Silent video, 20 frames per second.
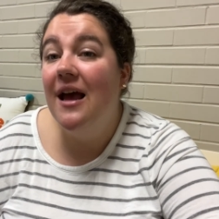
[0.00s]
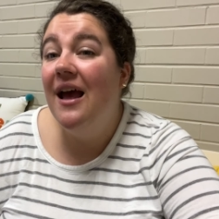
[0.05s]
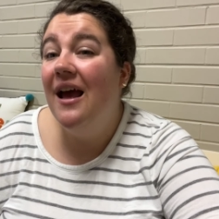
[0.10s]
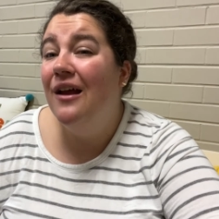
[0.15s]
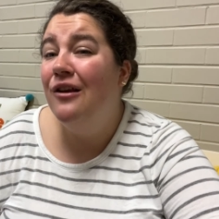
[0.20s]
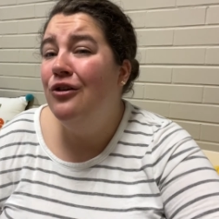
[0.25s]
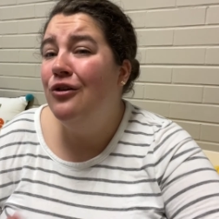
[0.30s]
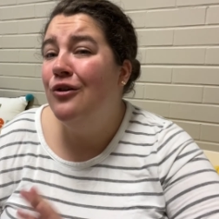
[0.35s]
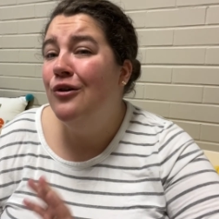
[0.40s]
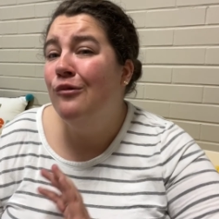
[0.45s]

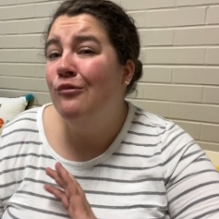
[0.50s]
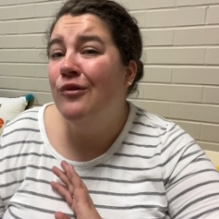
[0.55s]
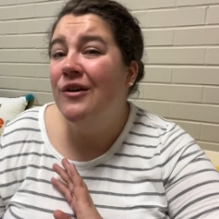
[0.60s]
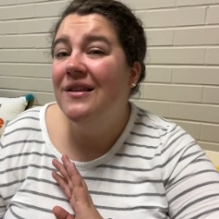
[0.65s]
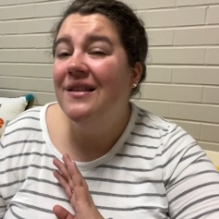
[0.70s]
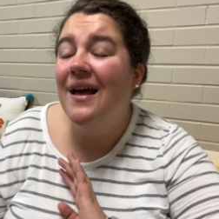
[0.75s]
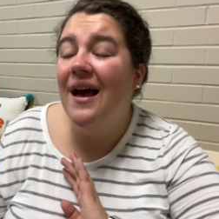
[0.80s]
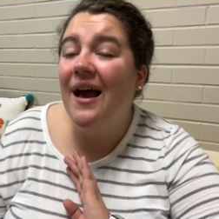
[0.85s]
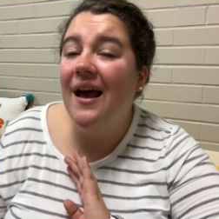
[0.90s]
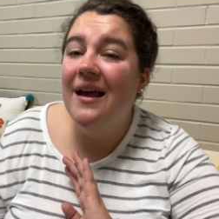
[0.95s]
And you can read
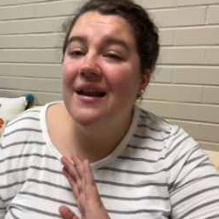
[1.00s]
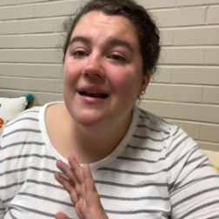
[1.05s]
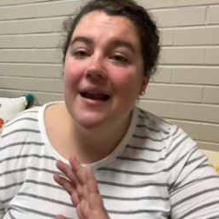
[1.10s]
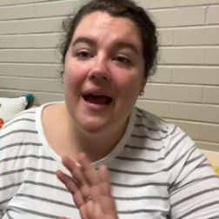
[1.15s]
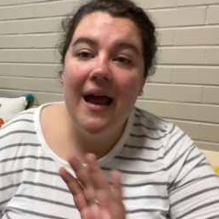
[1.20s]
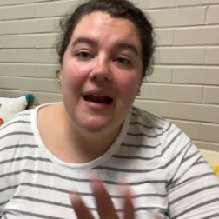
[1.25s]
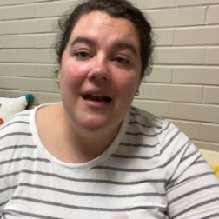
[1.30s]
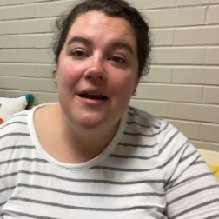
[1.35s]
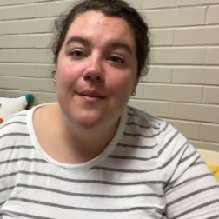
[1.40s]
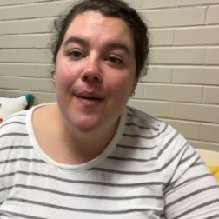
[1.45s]
that in
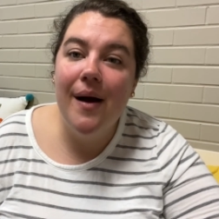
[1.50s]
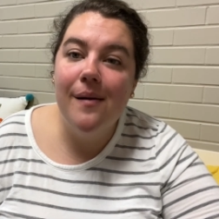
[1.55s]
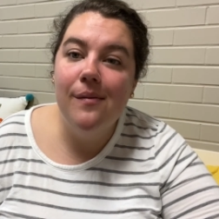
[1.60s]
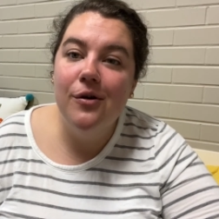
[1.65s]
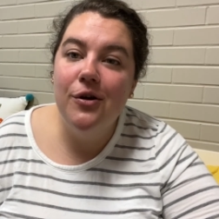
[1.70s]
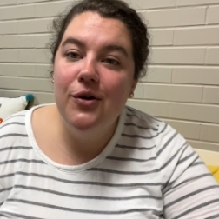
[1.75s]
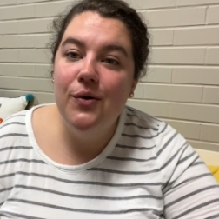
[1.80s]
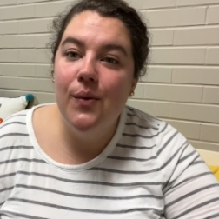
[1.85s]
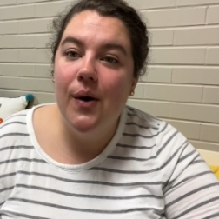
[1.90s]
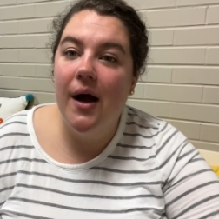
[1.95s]
any Bible
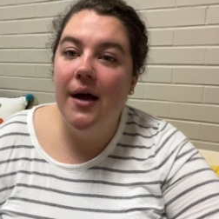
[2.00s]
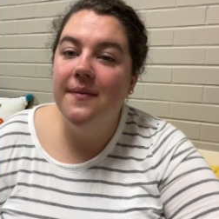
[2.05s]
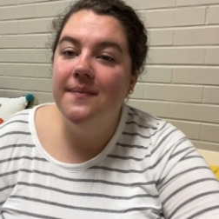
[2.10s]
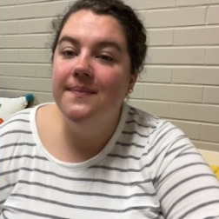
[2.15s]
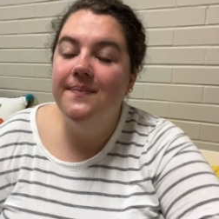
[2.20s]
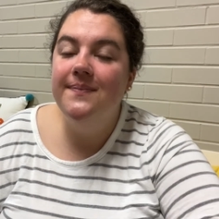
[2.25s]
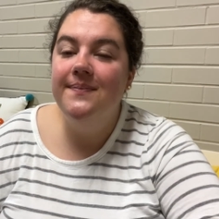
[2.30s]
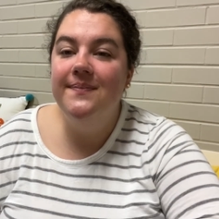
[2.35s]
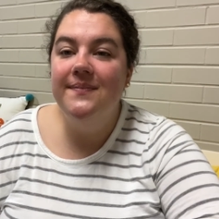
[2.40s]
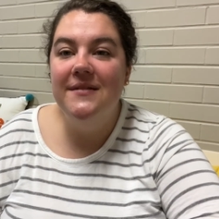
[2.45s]
you want.
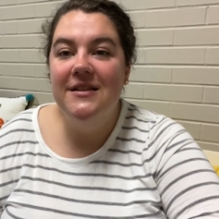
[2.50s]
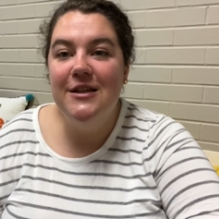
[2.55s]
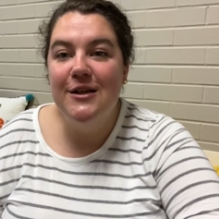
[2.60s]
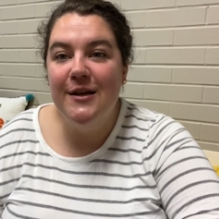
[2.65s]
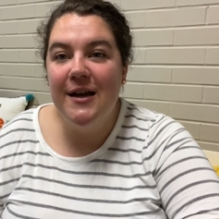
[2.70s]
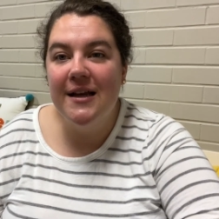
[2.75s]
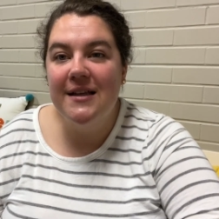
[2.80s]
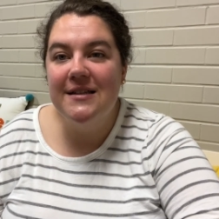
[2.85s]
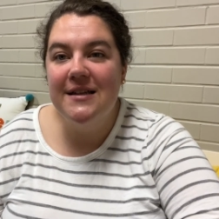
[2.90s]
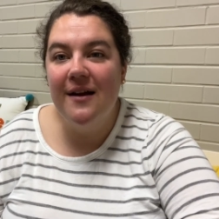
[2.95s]
Till
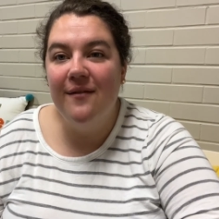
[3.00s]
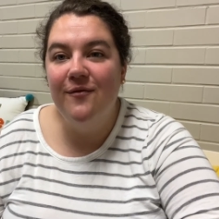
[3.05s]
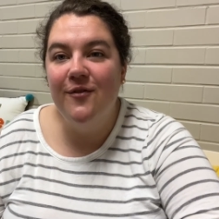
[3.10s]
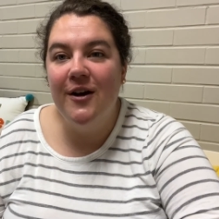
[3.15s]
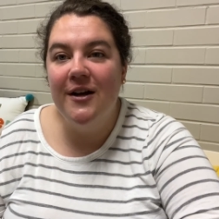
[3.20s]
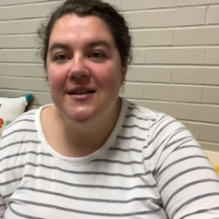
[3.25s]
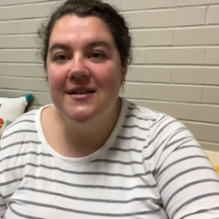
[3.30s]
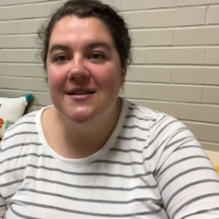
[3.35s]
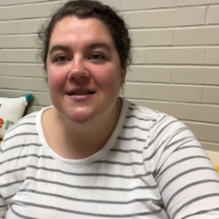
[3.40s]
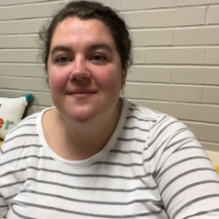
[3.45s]
next time,
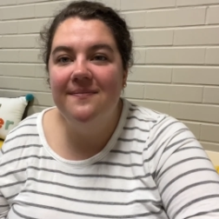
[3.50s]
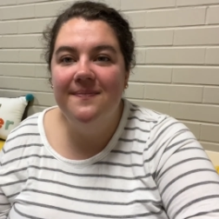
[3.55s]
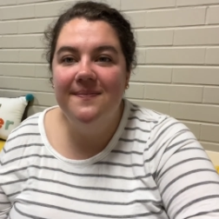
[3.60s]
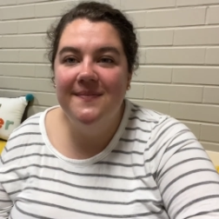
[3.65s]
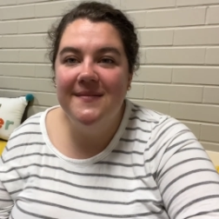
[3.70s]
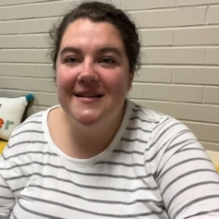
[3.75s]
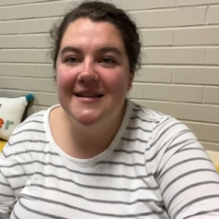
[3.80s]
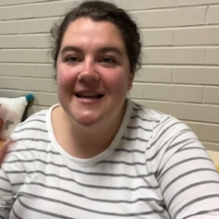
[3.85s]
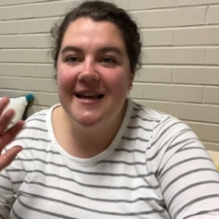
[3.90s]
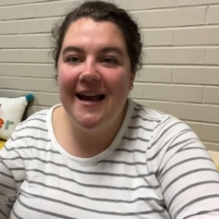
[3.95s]
friends.
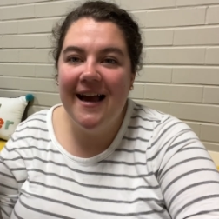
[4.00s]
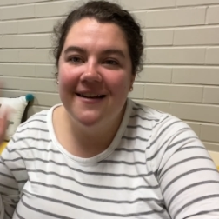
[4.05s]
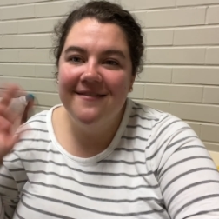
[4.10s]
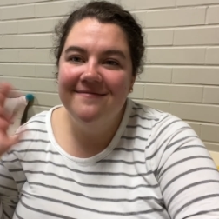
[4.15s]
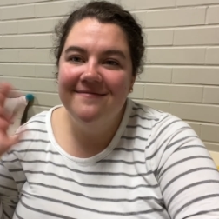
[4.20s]
See ya.